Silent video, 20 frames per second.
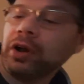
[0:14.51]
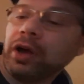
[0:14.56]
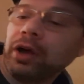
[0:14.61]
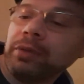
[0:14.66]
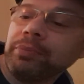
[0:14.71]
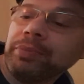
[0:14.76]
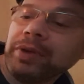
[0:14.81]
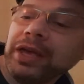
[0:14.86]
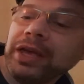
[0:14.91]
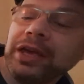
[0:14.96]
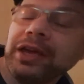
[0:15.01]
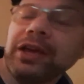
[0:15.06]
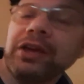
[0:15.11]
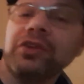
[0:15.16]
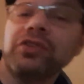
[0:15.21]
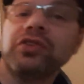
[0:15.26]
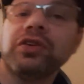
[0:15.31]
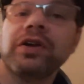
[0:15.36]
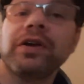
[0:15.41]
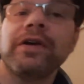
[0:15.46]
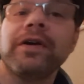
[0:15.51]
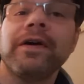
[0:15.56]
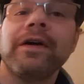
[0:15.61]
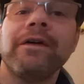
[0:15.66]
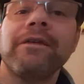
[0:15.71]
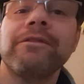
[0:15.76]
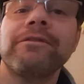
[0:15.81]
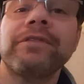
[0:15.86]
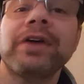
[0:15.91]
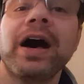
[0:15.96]
on page
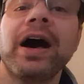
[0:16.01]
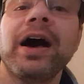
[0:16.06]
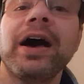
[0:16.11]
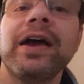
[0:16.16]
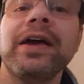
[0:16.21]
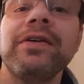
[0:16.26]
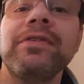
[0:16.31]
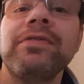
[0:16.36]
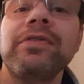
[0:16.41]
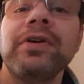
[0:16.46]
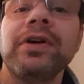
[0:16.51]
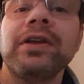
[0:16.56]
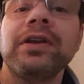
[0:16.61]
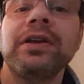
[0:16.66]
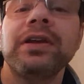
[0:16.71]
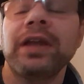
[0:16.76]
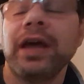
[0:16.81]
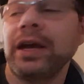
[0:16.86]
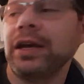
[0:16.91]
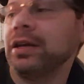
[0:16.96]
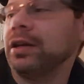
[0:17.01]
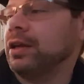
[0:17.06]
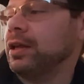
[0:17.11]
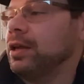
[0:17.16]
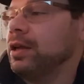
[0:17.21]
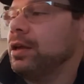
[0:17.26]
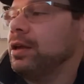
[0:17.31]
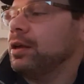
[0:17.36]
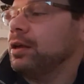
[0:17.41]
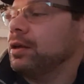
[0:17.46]
590.
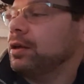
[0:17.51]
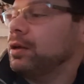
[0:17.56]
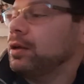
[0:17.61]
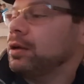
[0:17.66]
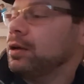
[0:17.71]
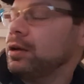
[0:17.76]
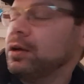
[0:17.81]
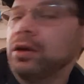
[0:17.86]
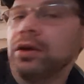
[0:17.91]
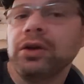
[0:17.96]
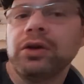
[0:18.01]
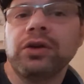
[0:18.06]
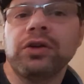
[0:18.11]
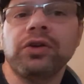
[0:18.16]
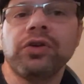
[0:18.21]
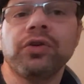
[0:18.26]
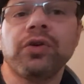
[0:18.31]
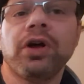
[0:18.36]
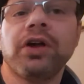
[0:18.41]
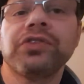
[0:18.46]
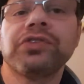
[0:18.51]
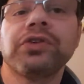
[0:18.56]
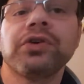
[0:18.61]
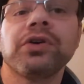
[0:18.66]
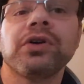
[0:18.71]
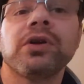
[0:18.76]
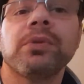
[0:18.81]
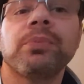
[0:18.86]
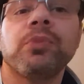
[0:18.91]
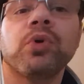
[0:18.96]
You're also
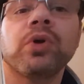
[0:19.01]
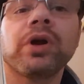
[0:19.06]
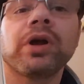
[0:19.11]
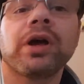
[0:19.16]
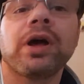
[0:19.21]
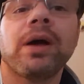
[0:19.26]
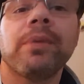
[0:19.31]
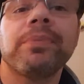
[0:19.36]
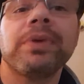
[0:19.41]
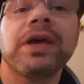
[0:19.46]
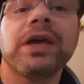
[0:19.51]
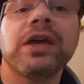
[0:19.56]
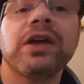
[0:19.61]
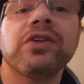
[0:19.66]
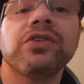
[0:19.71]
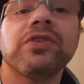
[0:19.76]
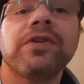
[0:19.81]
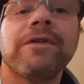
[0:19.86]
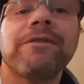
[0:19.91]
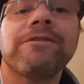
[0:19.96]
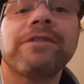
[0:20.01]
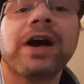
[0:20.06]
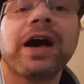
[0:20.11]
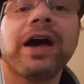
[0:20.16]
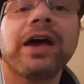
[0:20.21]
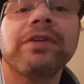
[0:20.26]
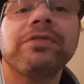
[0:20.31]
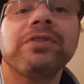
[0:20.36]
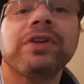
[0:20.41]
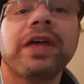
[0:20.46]
going to work on page
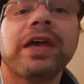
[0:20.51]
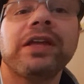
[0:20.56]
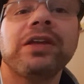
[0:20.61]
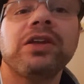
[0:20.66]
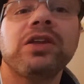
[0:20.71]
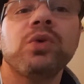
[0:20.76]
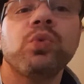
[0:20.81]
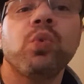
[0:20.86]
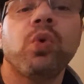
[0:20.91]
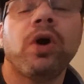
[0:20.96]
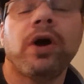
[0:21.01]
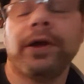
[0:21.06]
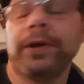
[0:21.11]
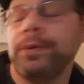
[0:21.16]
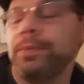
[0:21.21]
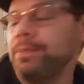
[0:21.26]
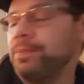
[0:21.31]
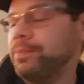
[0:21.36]
591,